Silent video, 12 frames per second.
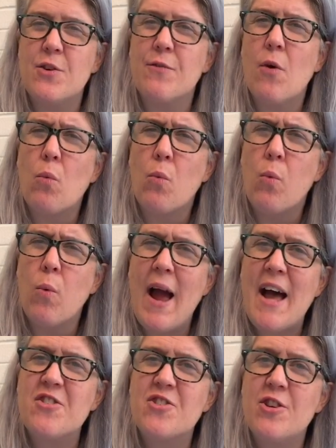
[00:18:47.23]
of
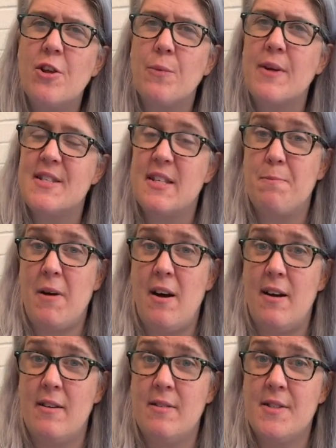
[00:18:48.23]
rational
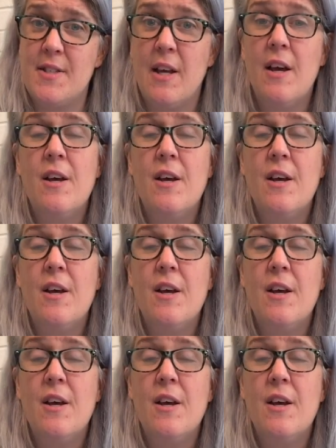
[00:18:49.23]
response